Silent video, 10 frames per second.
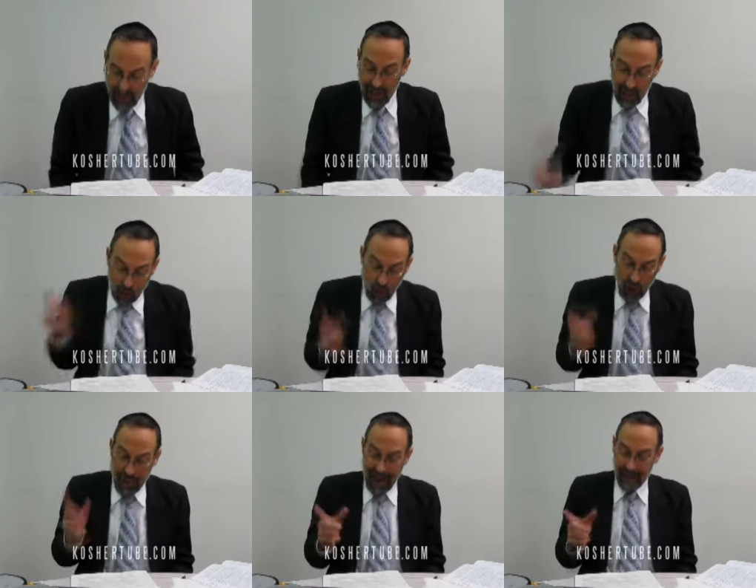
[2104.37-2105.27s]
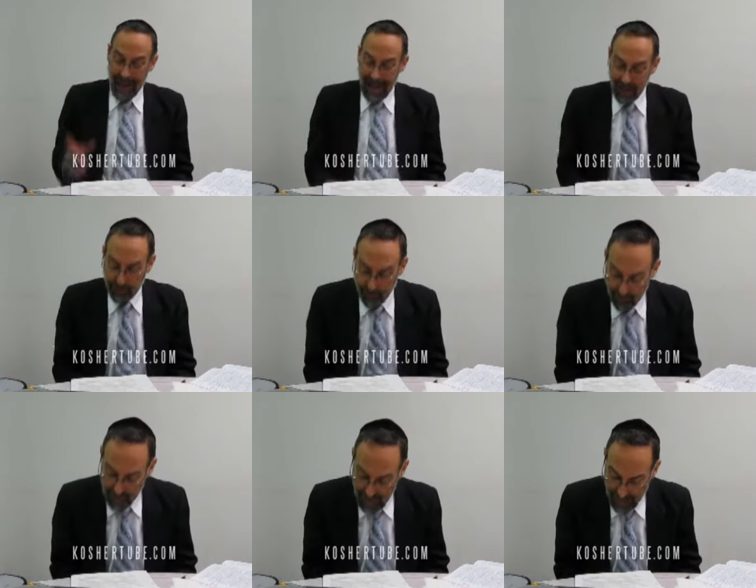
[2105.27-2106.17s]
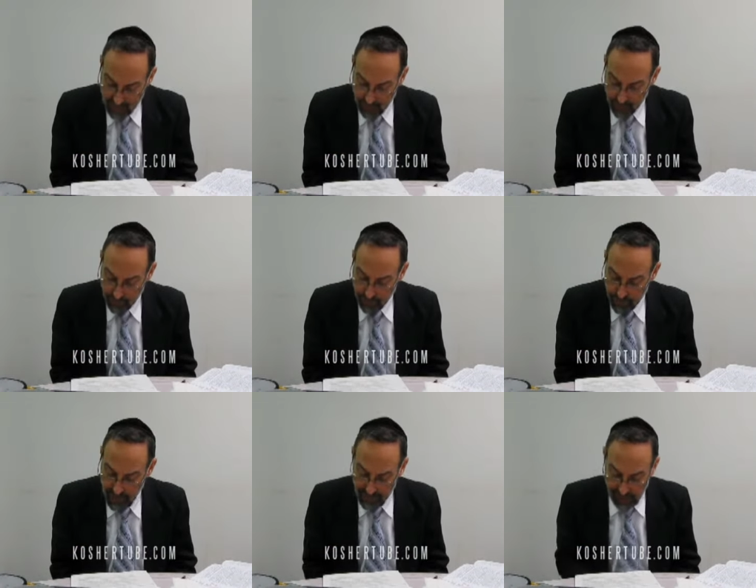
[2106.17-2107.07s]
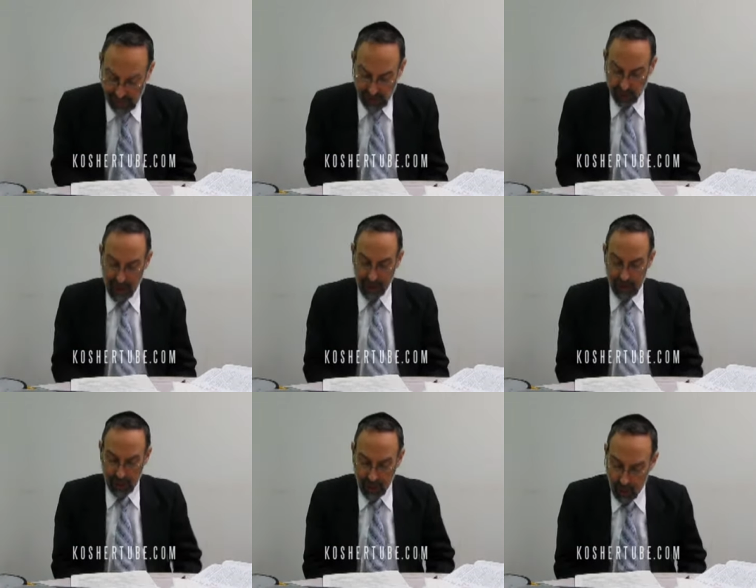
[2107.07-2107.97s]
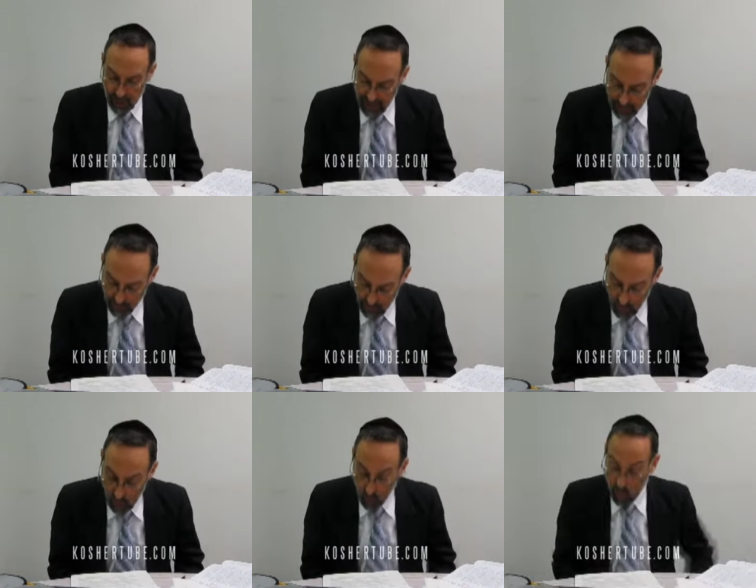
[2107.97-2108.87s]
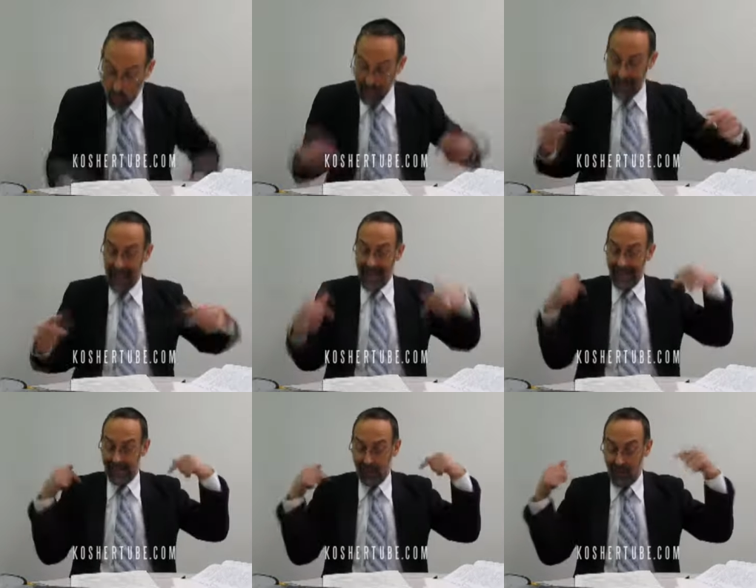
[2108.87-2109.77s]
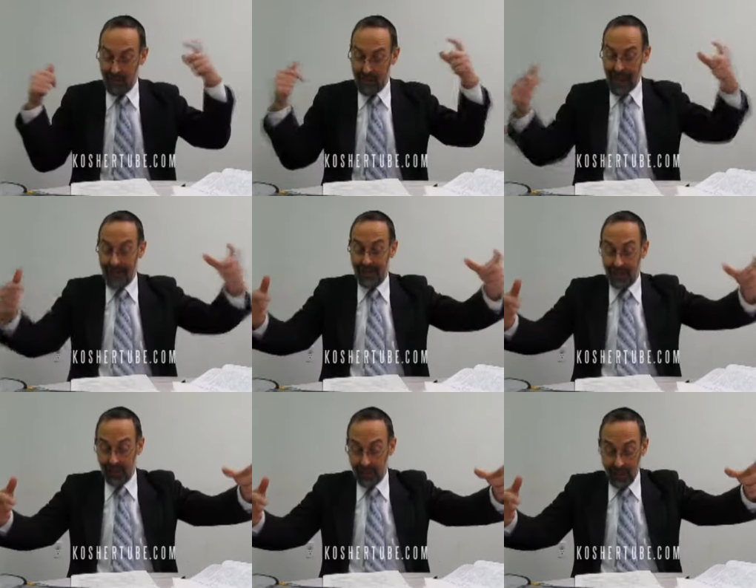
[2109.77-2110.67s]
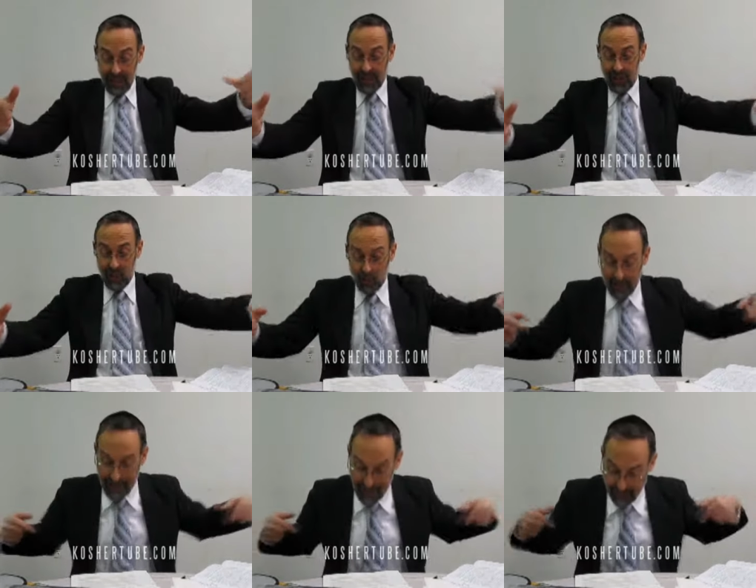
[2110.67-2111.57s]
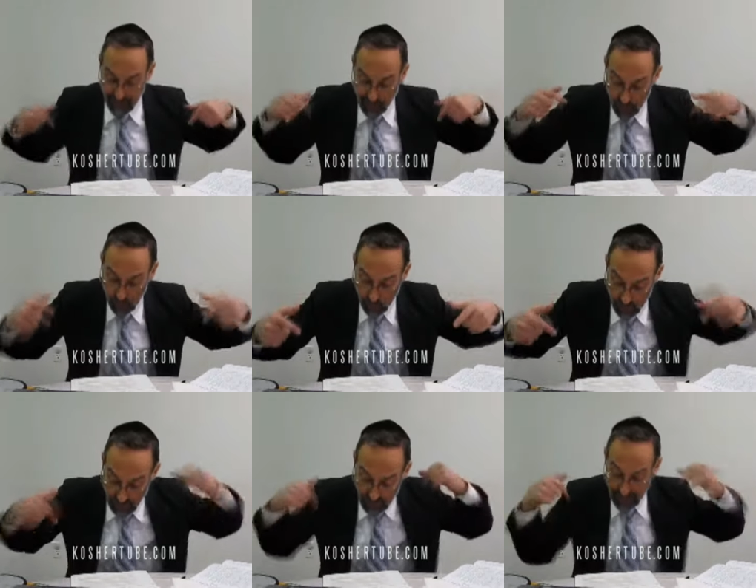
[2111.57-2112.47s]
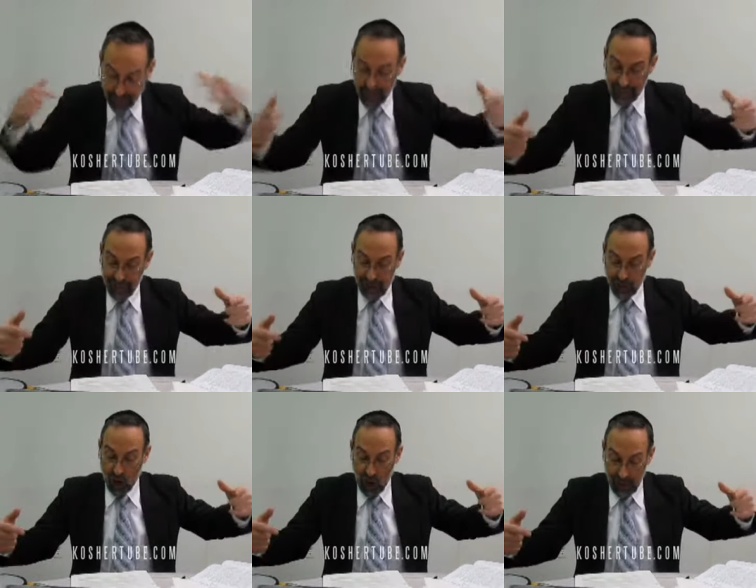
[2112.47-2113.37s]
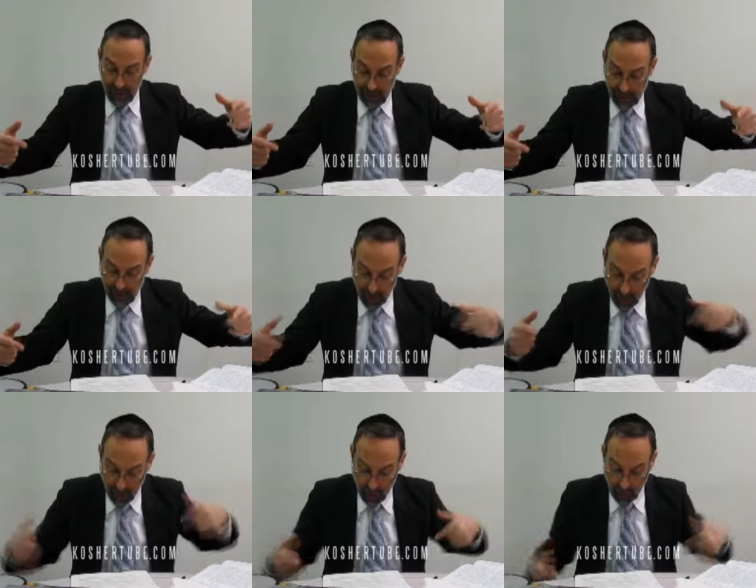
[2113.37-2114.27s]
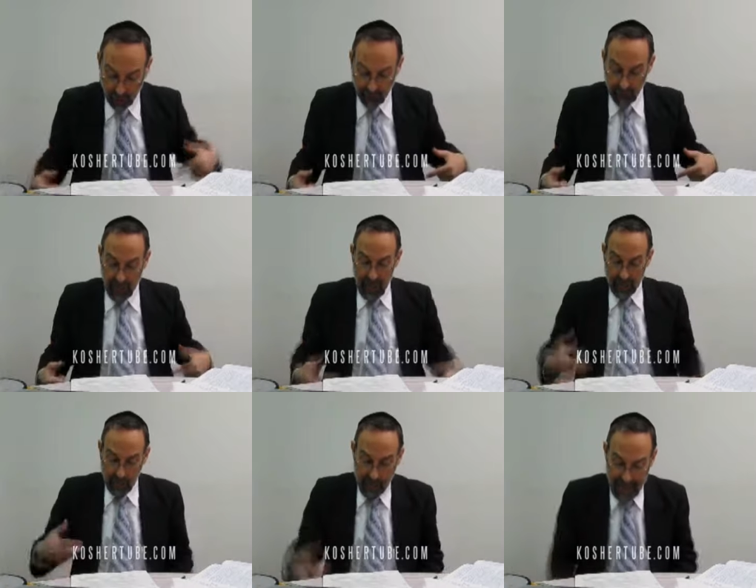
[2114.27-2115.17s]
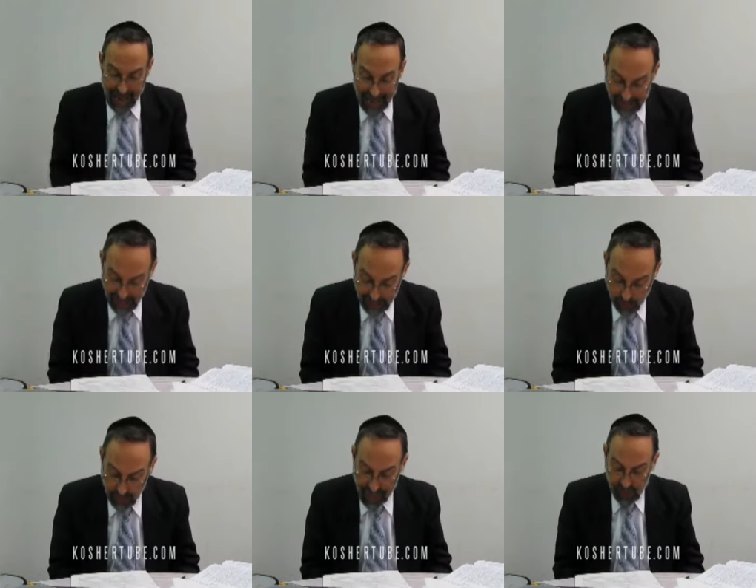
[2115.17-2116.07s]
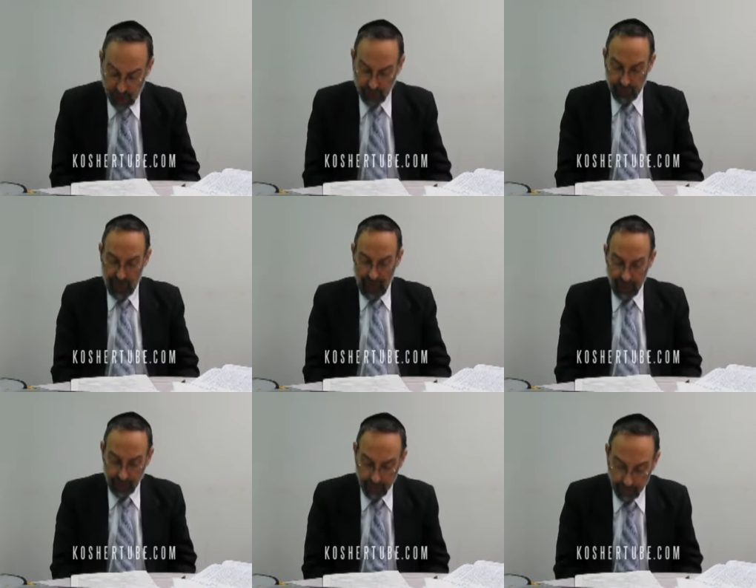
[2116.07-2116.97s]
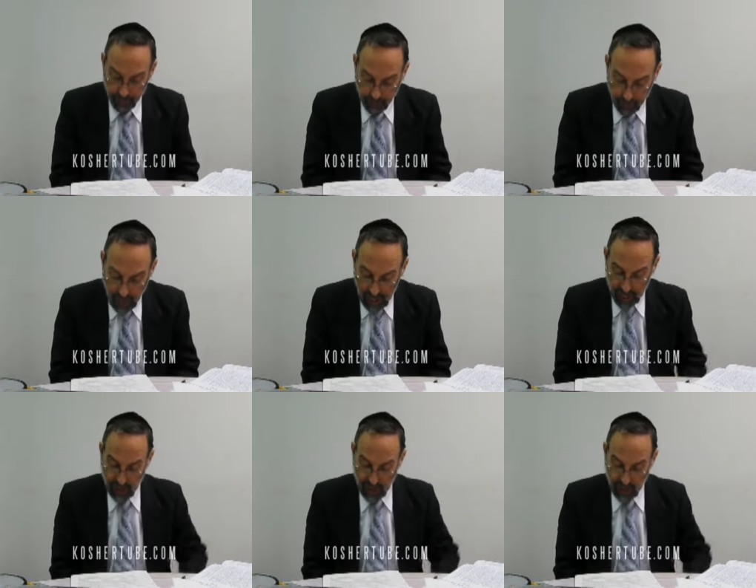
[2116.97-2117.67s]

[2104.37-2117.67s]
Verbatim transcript: they all bowed down in front of Yaakov. And this is the Remes of the dream. Why then, asks the Ramban, did the, did the dream have to include the eleven stars, the Achiv? And the Ramban has an explanation for that. Because